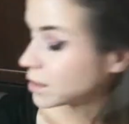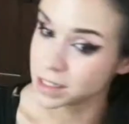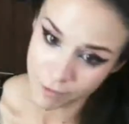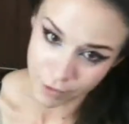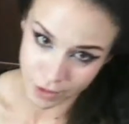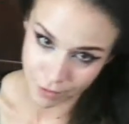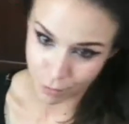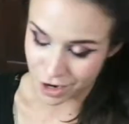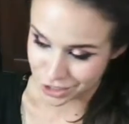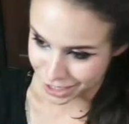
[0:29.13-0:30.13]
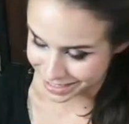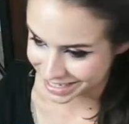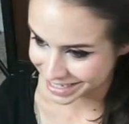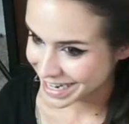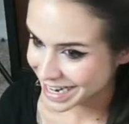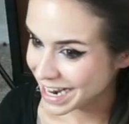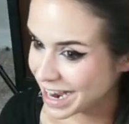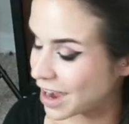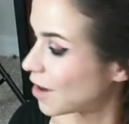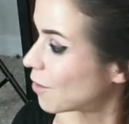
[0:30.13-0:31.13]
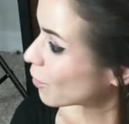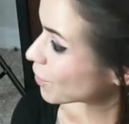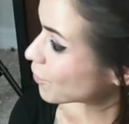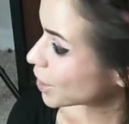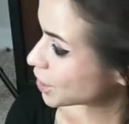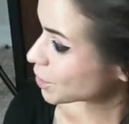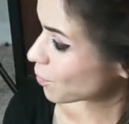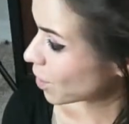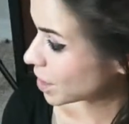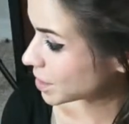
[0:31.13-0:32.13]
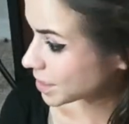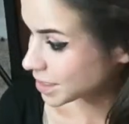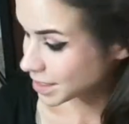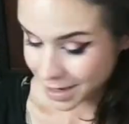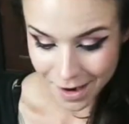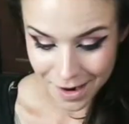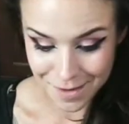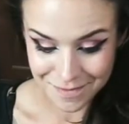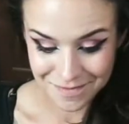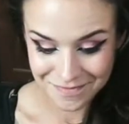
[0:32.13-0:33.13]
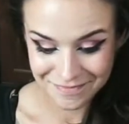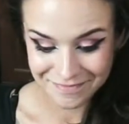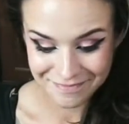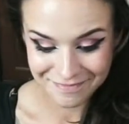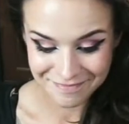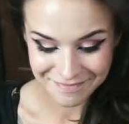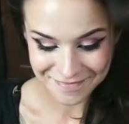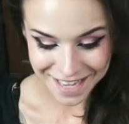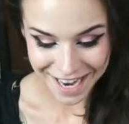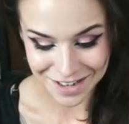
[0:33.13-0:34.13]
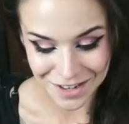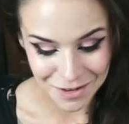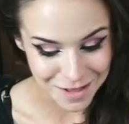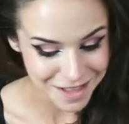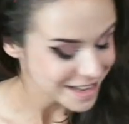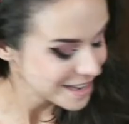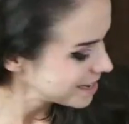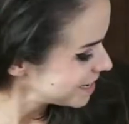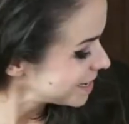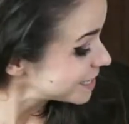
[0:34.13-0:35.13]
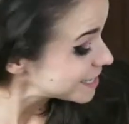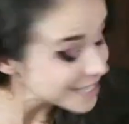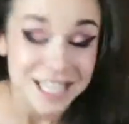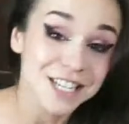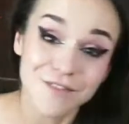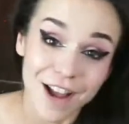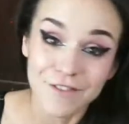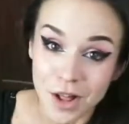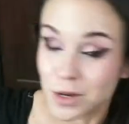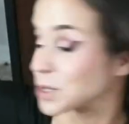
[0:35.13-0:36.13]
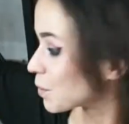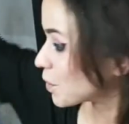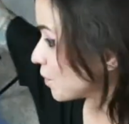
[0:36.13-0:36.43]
several different projects, one of which was had to do with $65 worth of